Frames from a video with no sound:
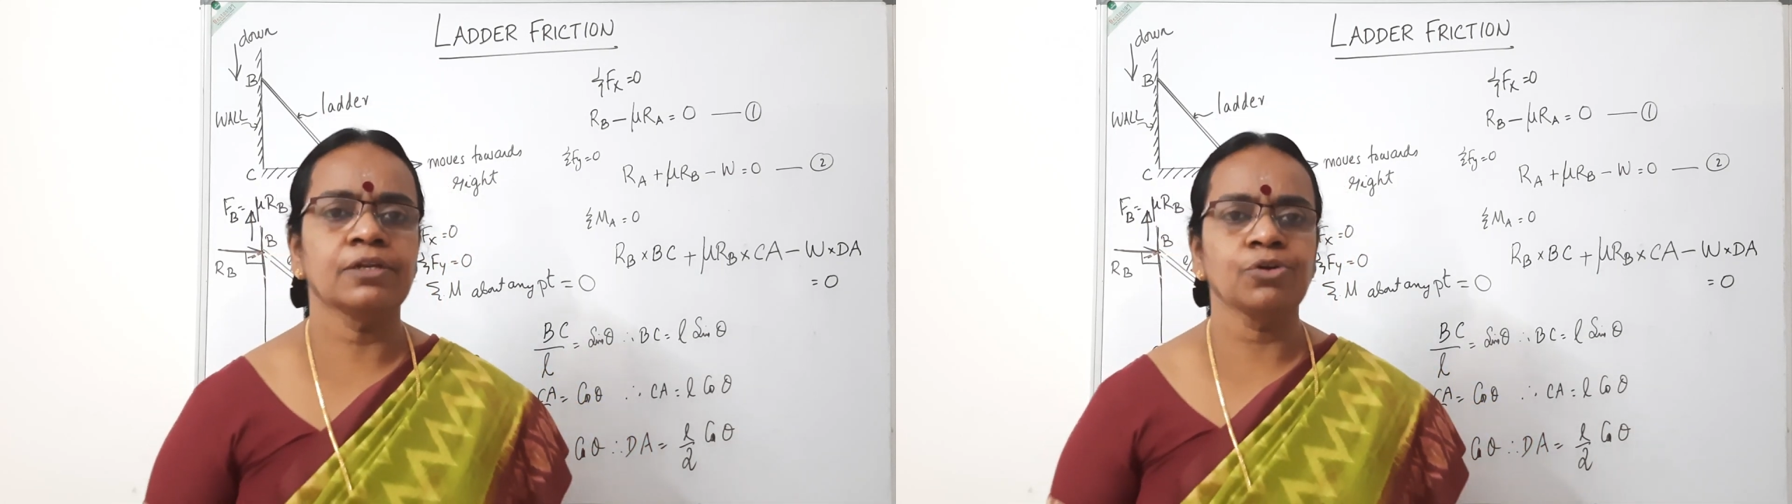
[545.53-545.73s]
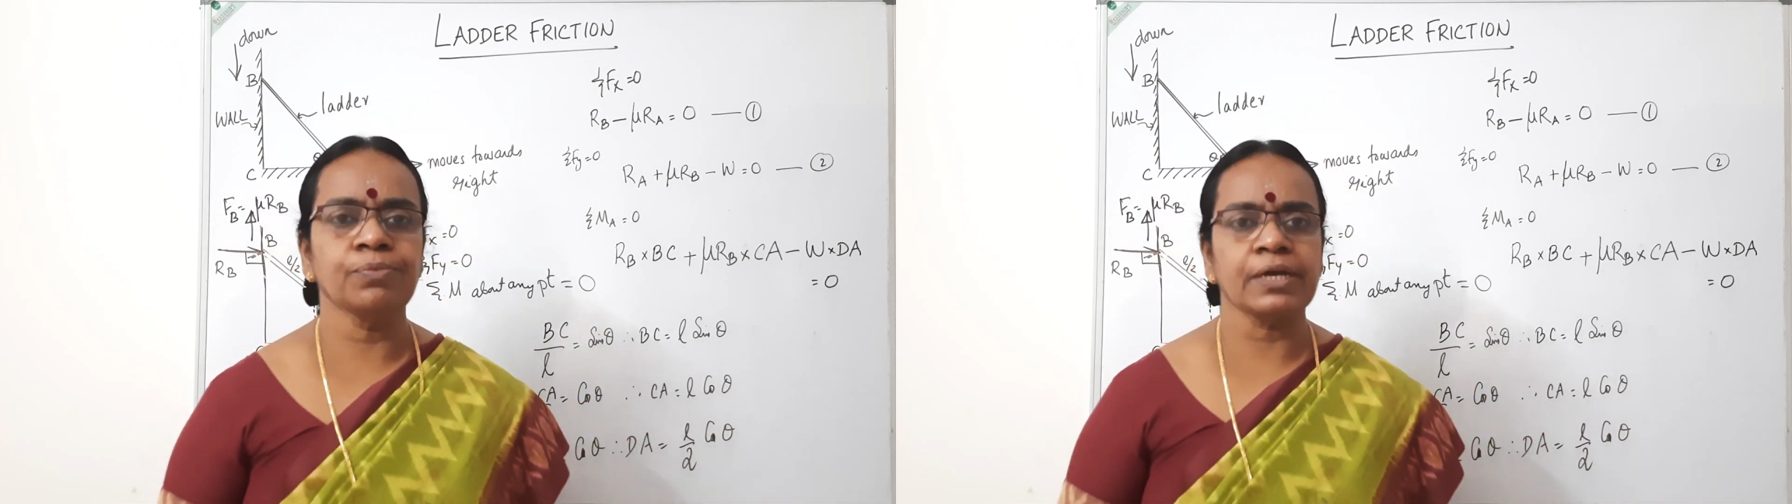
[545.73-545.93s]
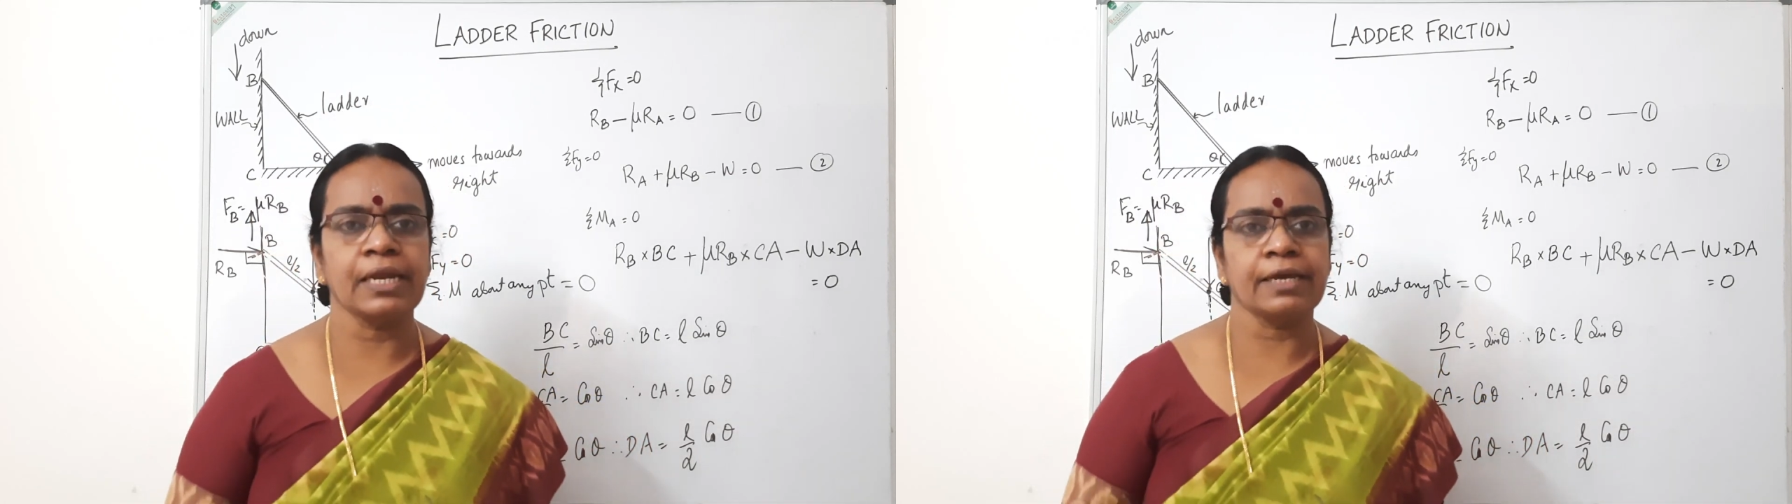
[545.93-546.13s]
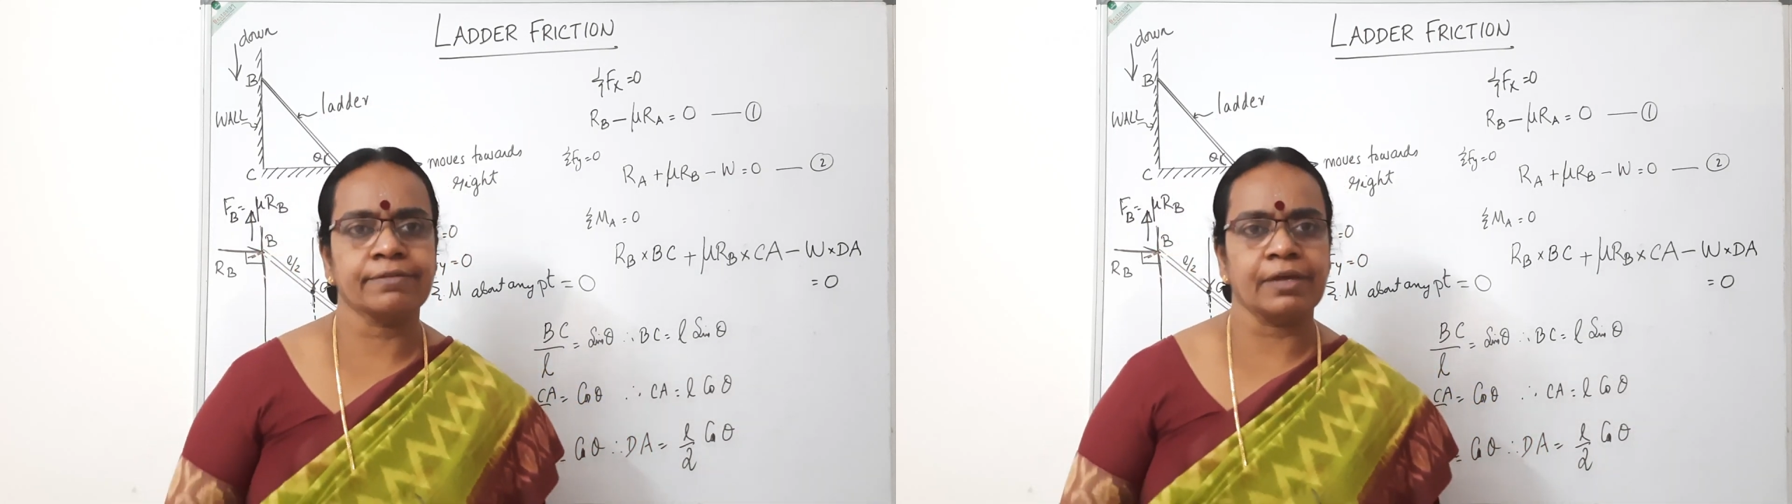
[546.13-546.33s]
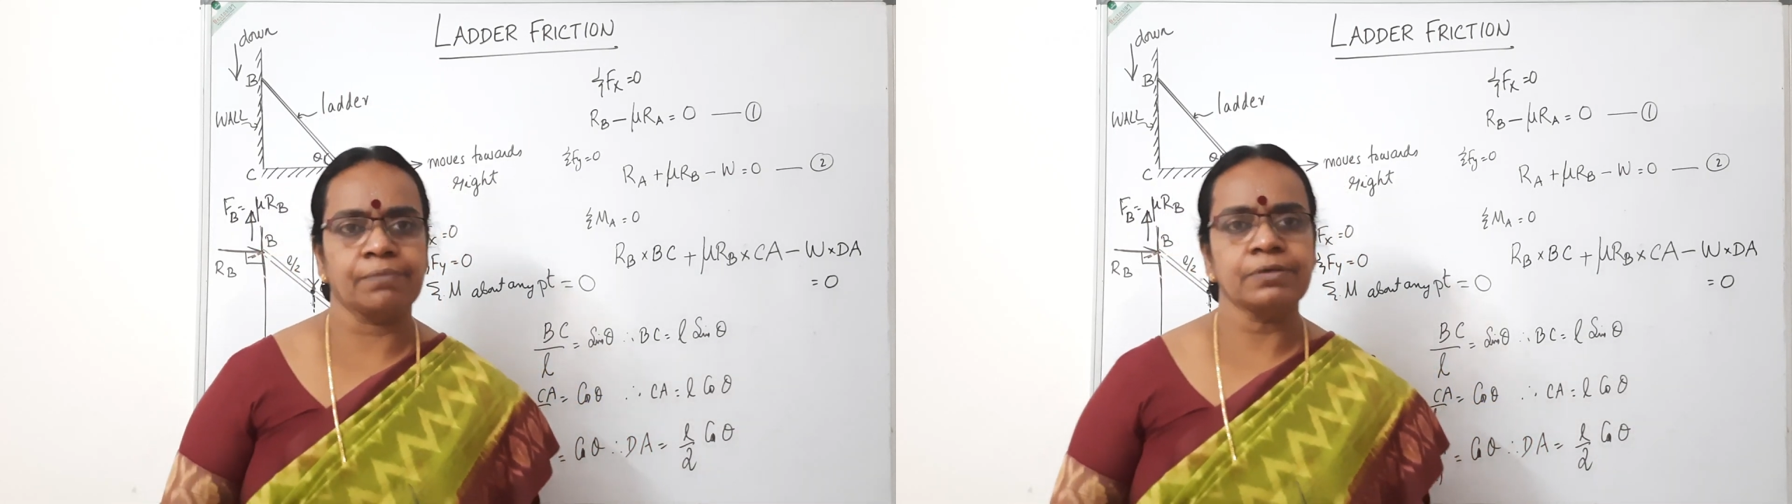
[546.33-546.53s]
numerical
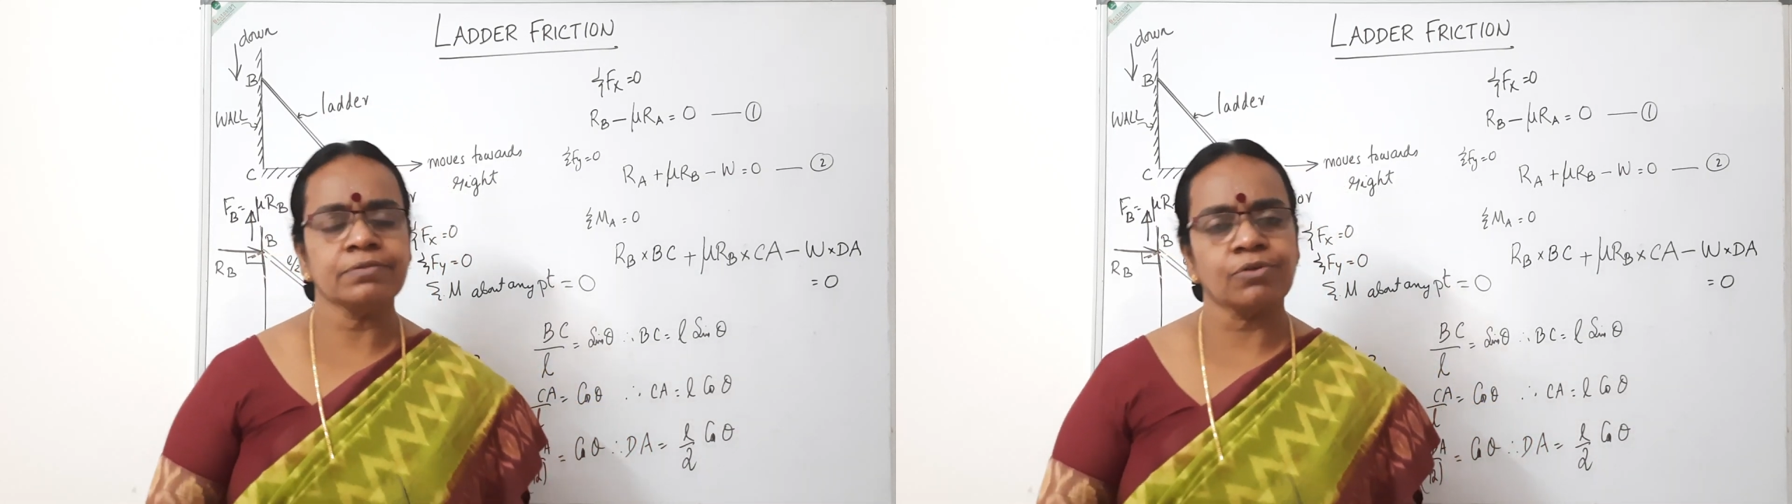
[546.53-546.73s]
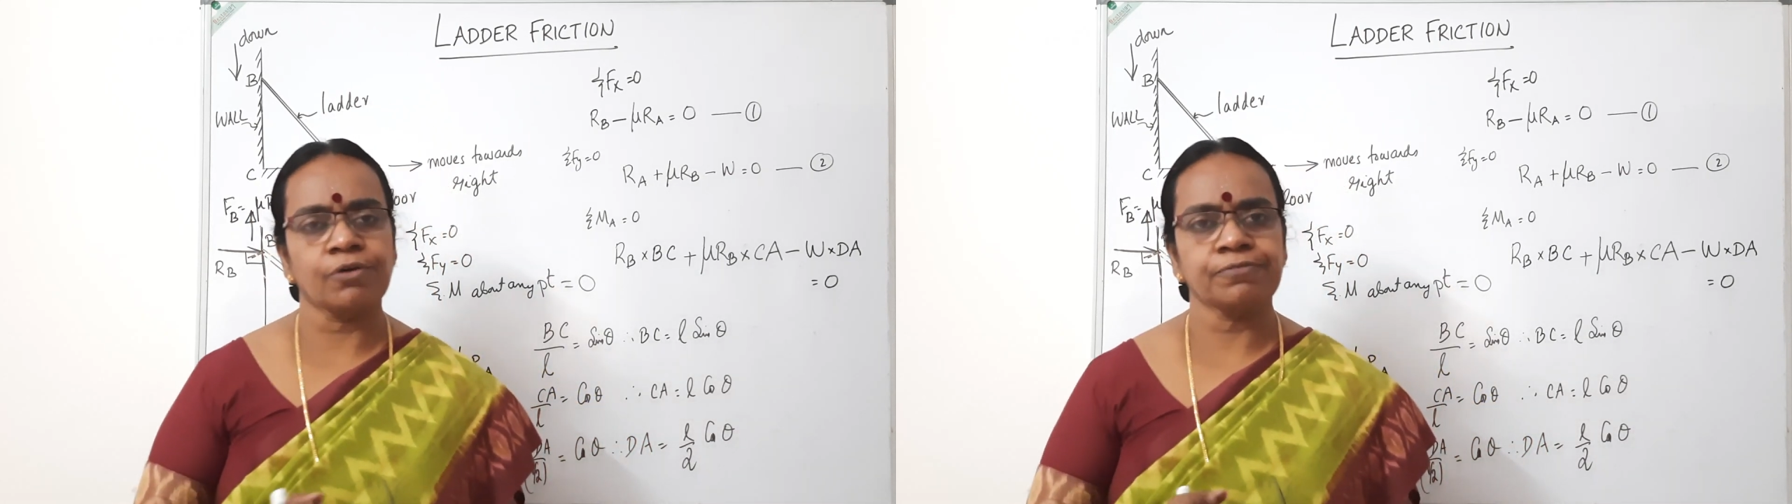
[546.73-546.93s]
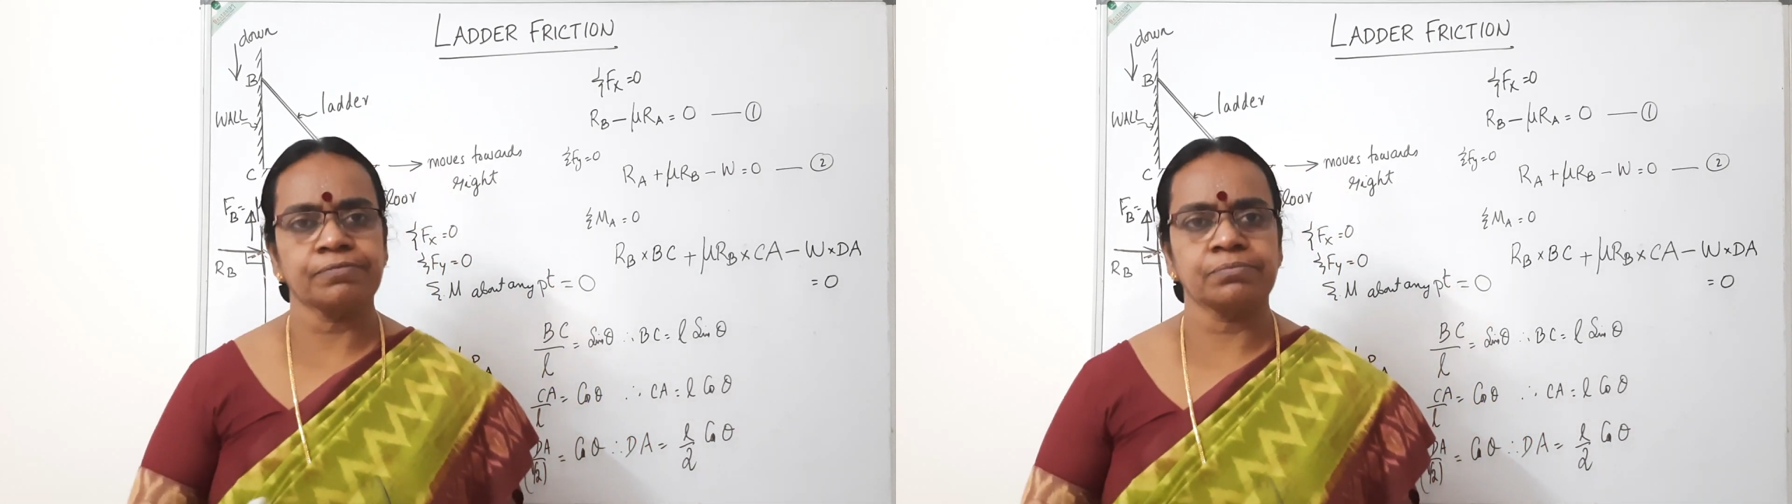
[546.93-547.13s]
examples of